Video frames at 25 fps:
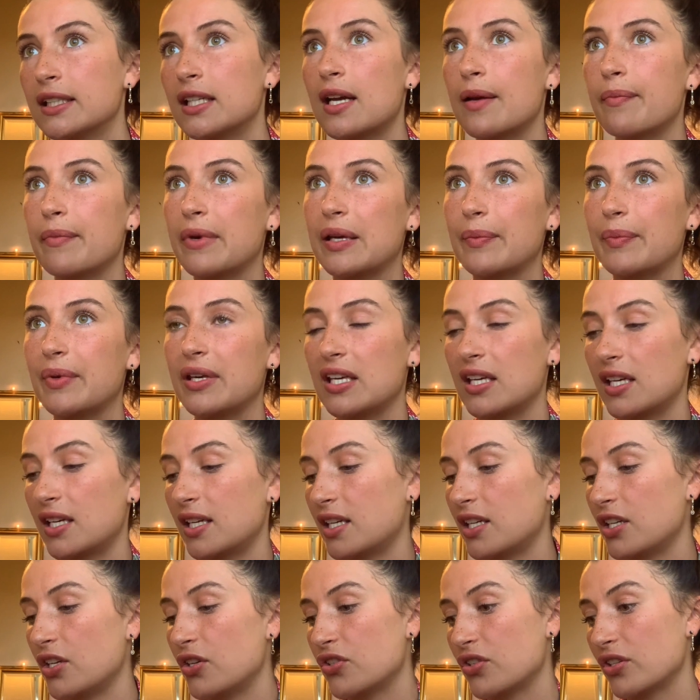maybe
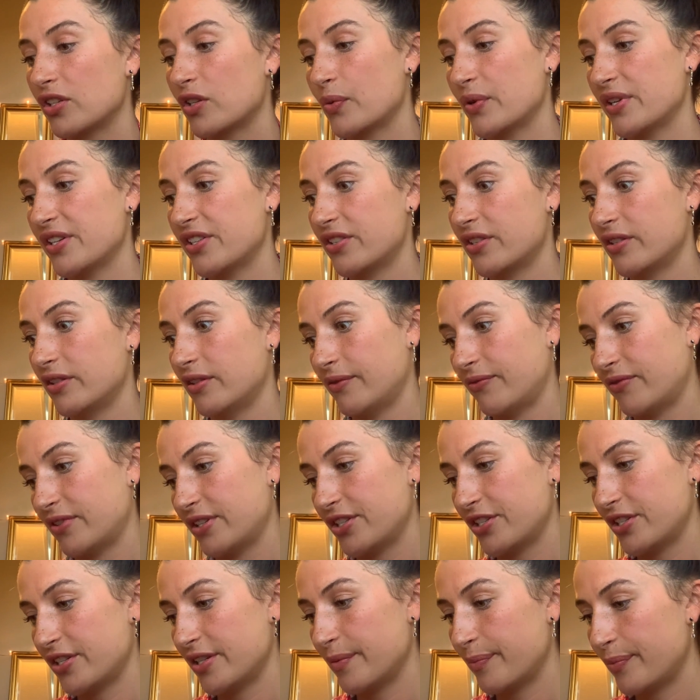you should question the
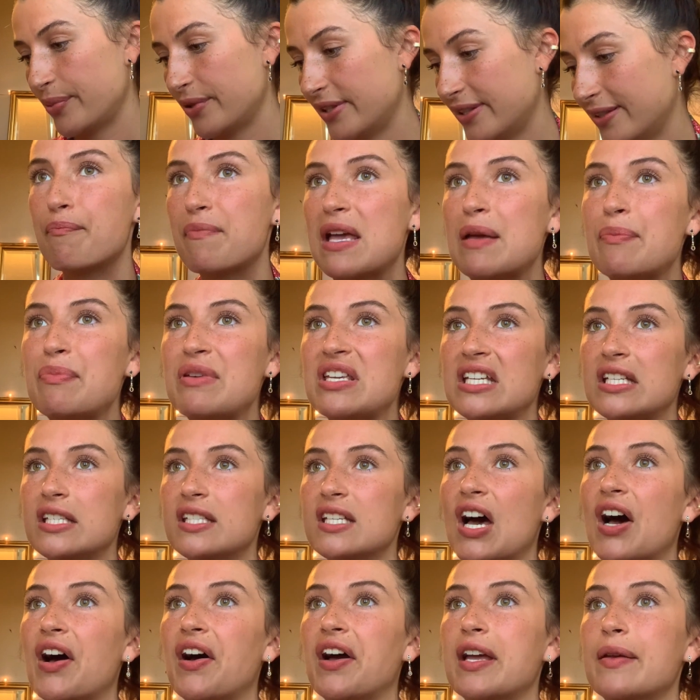friendship. Maybe in
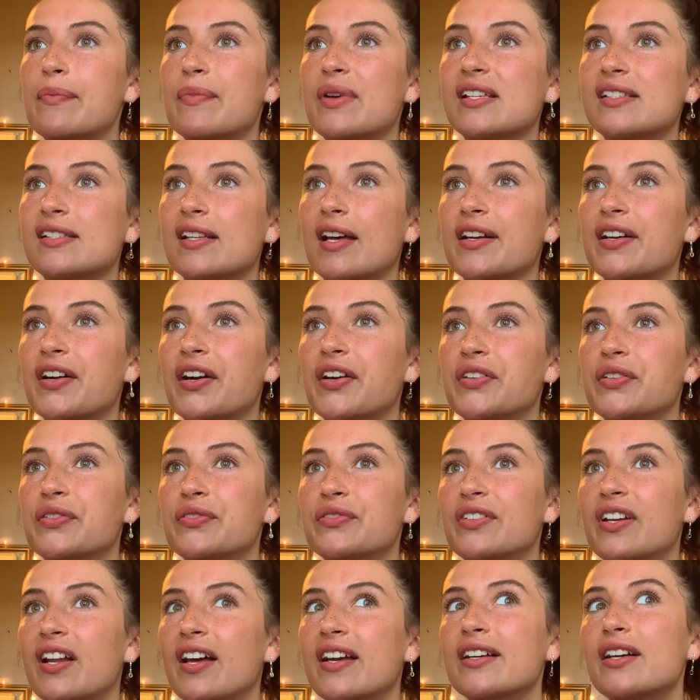time, as I kind
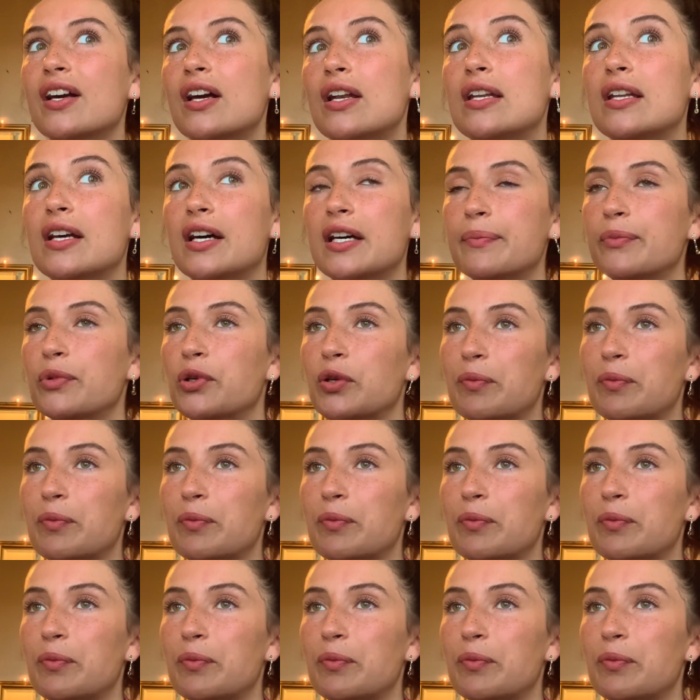of like learn more